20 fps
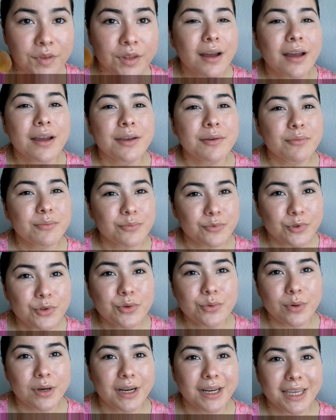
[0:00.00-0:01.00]
I
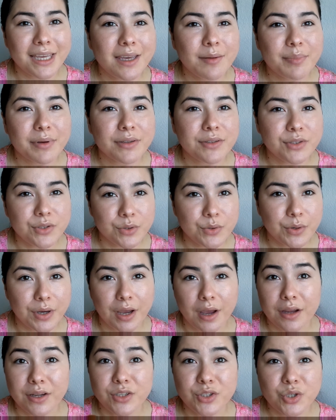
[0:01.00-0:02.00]
do want to keep it dewy.
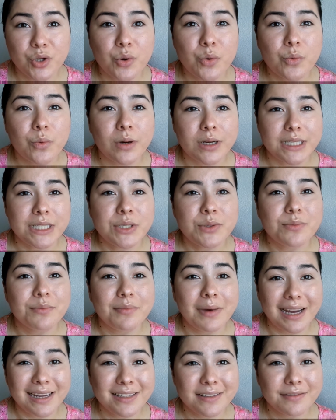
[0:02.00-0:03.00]
I don't want to
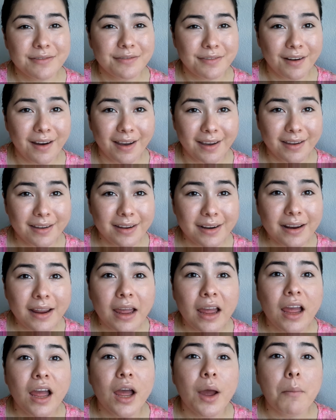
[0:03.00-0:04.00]
mattify it,
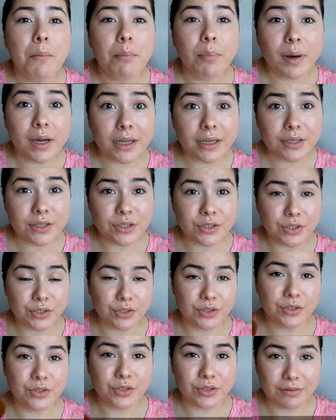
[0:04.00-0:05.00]
but
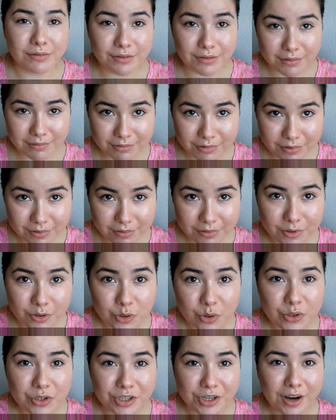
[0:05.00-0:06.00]

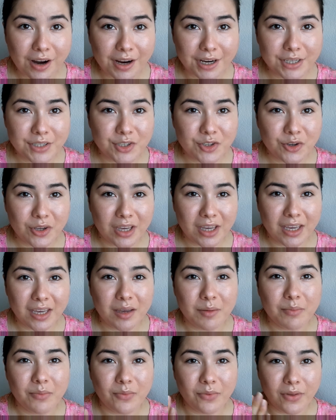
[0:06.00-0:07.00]
do try to
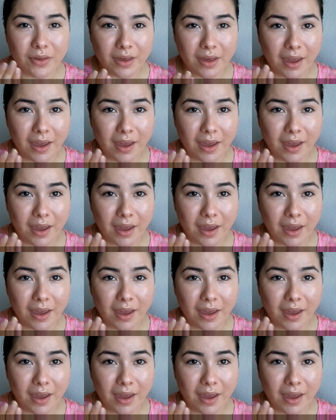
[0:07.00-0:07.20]
keep the